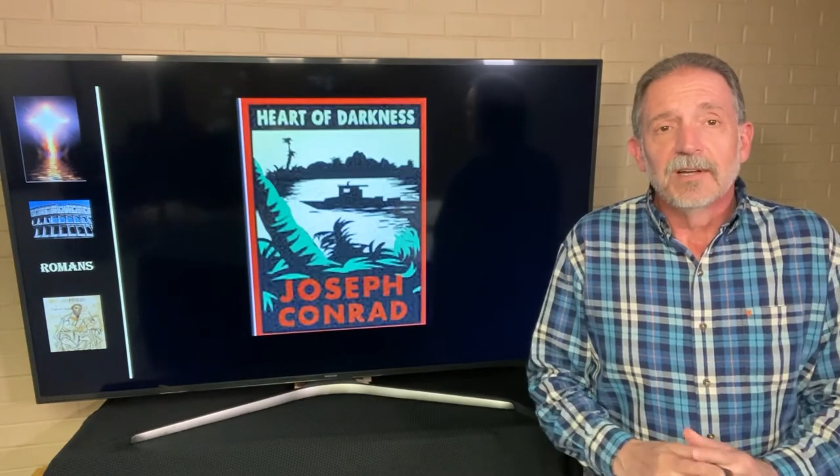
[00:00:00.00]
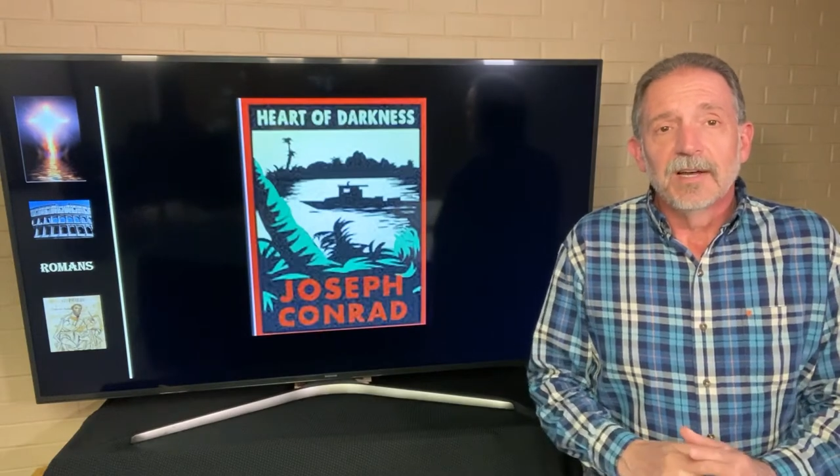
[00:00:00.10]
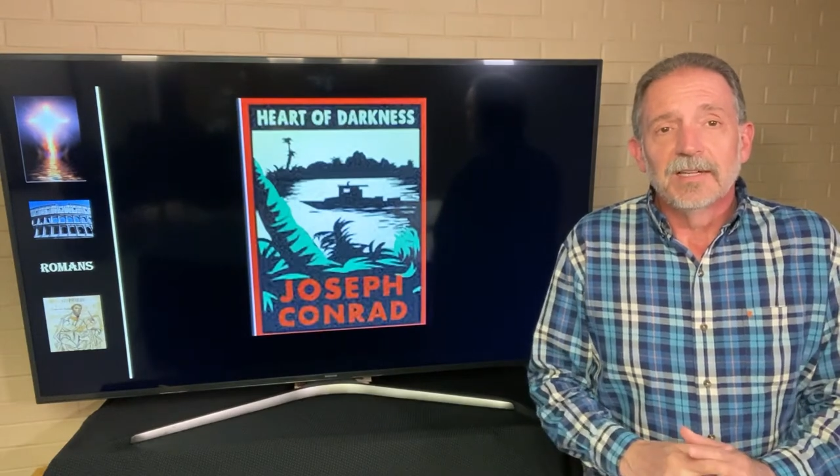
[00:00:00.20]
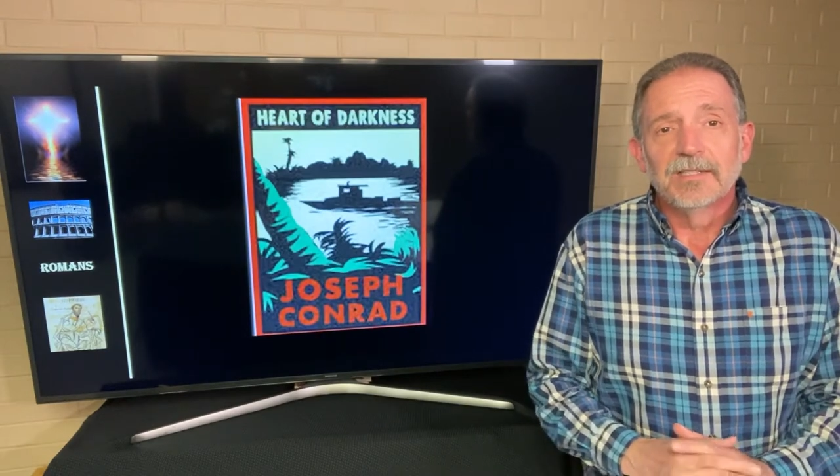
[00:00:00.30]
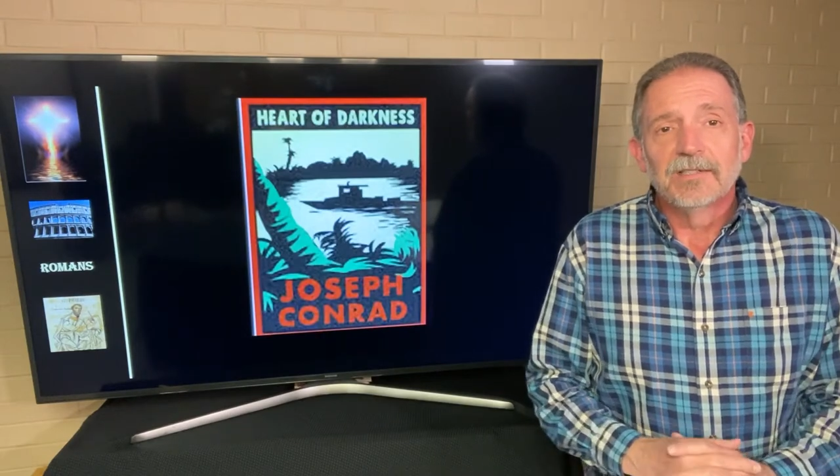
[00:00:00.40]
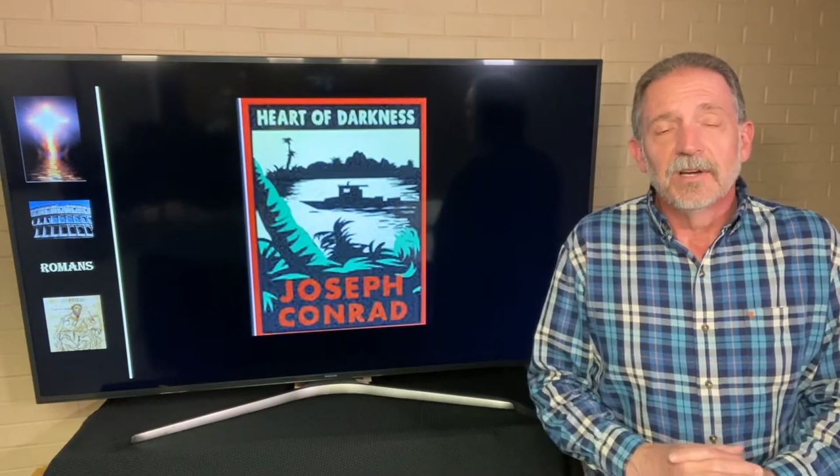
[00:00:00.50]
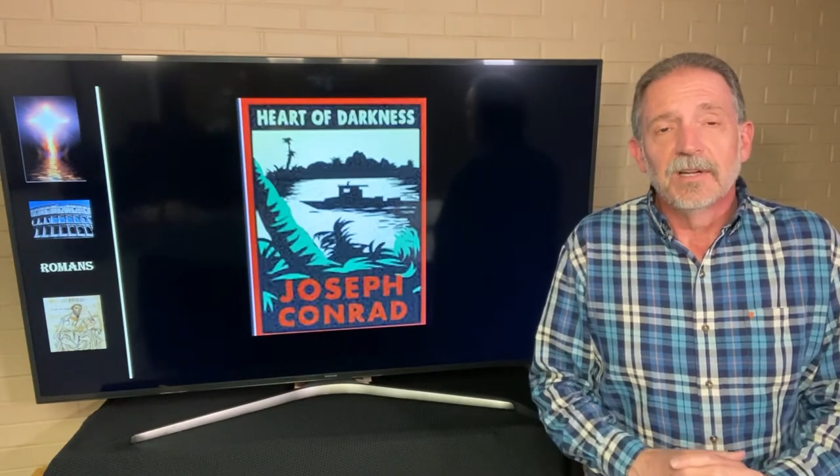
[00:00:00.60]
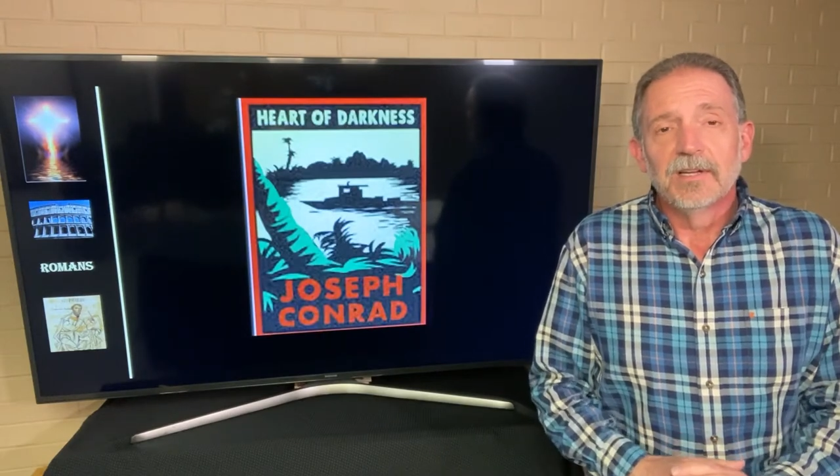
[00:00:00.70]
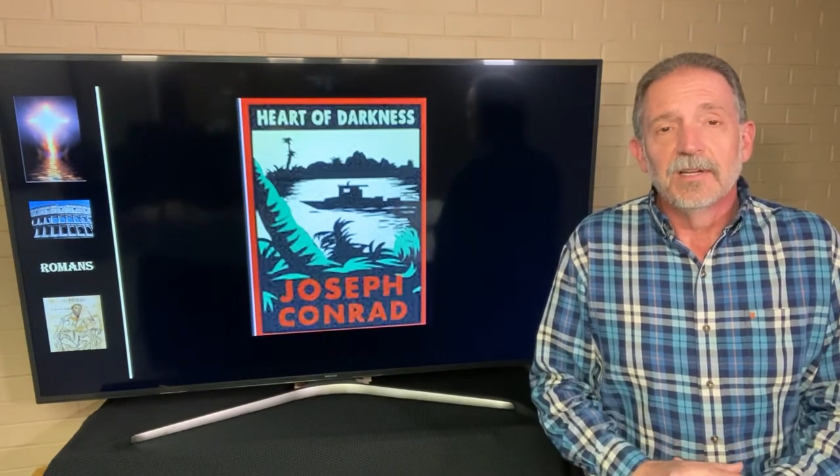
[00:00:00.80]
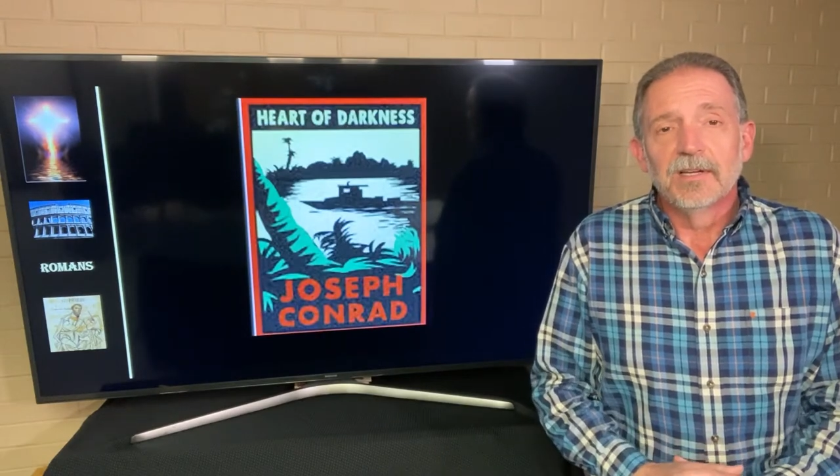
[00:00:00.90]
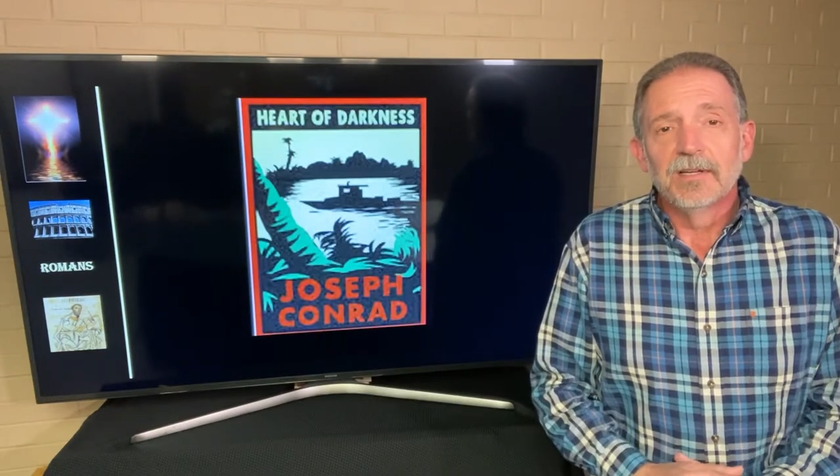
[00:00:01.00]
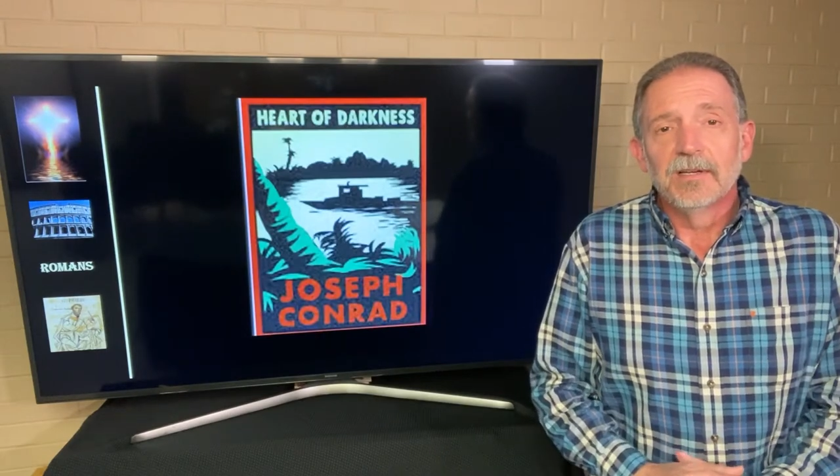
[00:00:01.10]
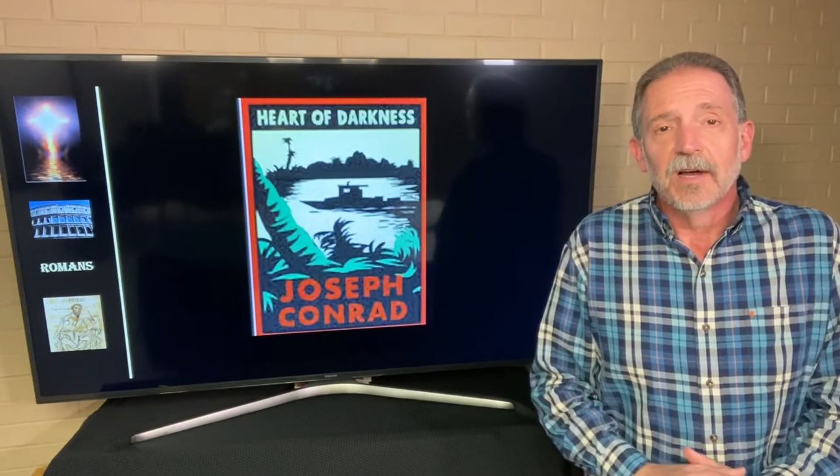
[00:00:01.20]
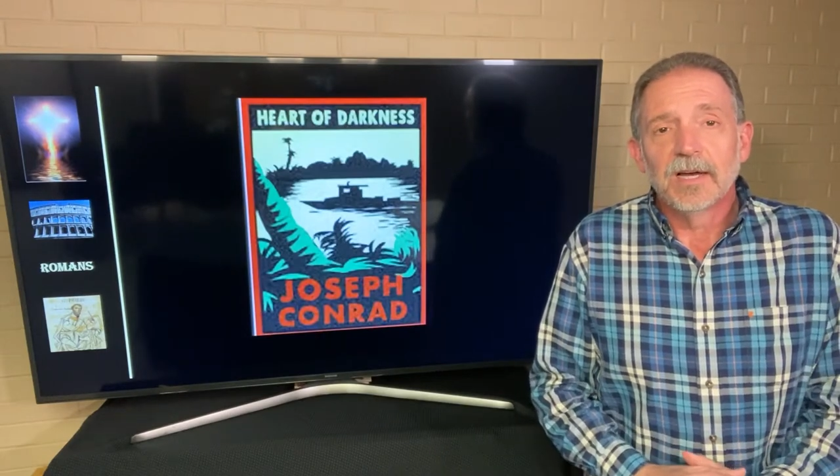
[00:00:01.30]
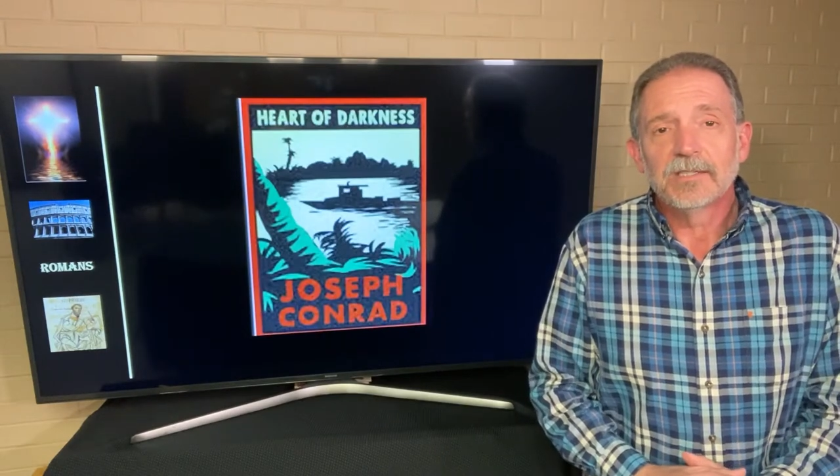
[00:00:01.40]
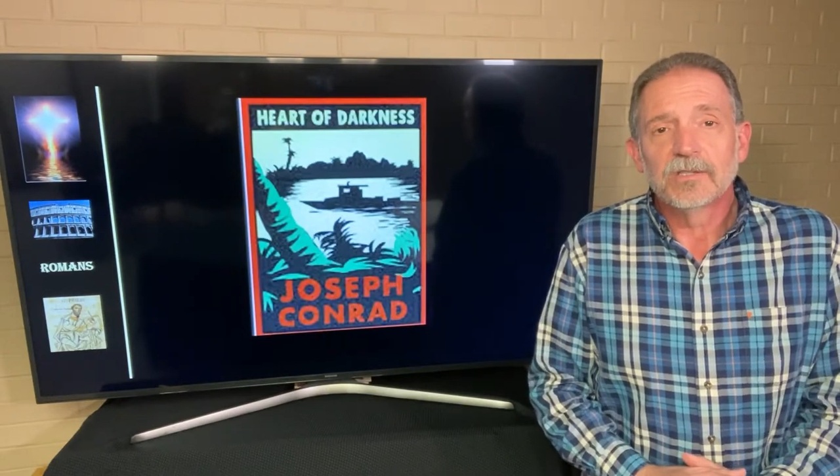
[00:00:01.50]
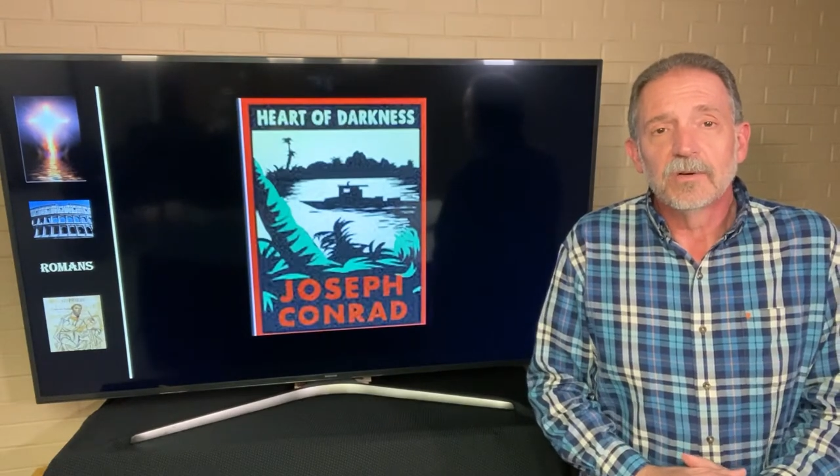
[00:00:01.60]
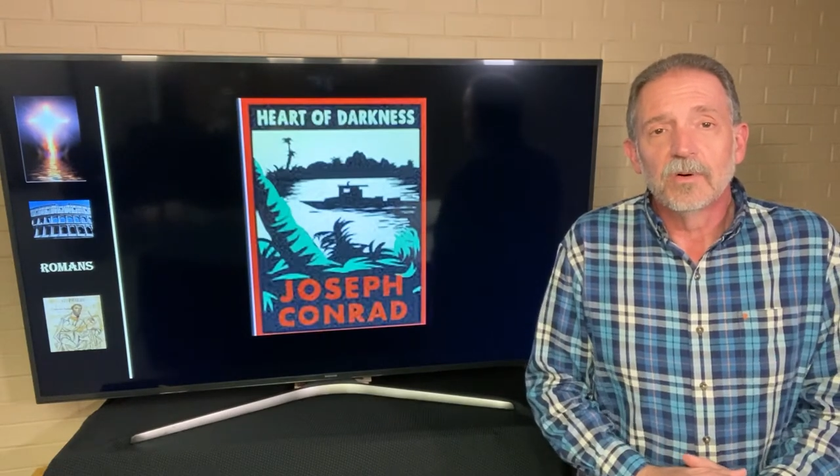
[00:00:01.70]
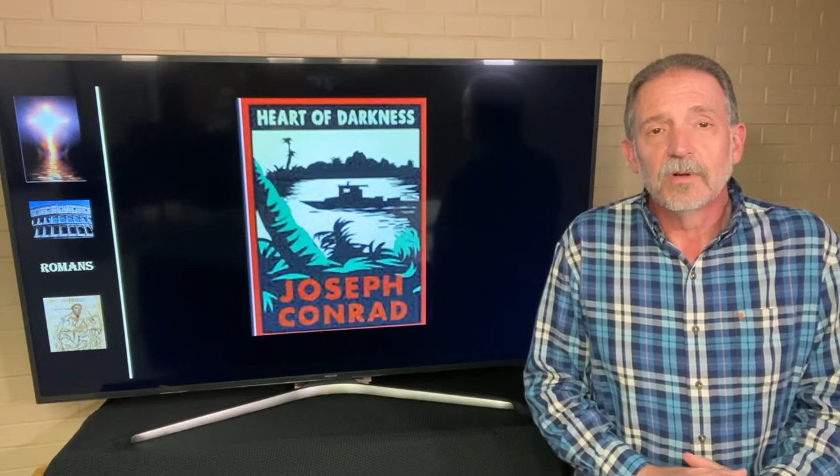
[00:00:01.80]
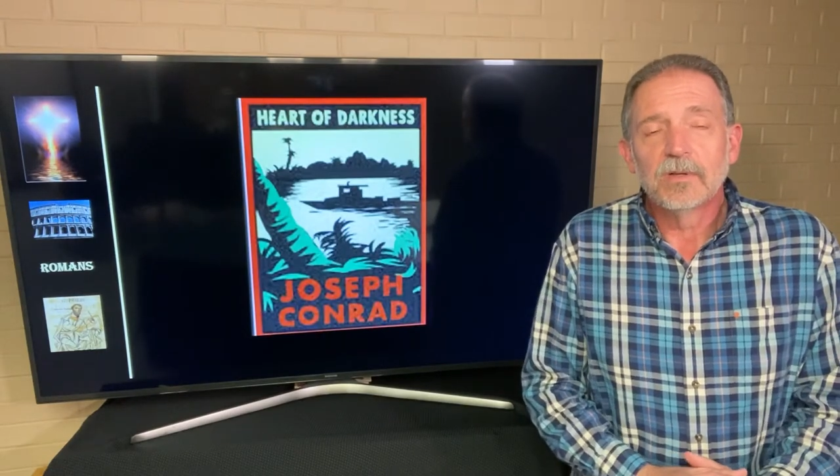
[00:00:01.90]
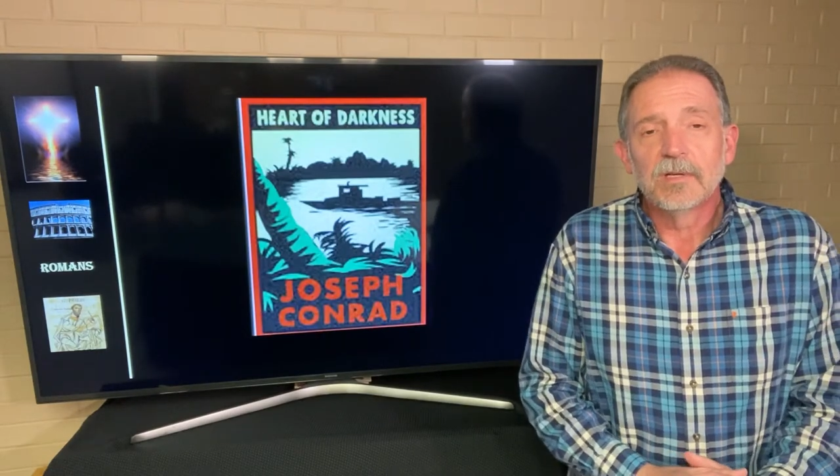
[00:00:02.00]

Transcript: I studied in high school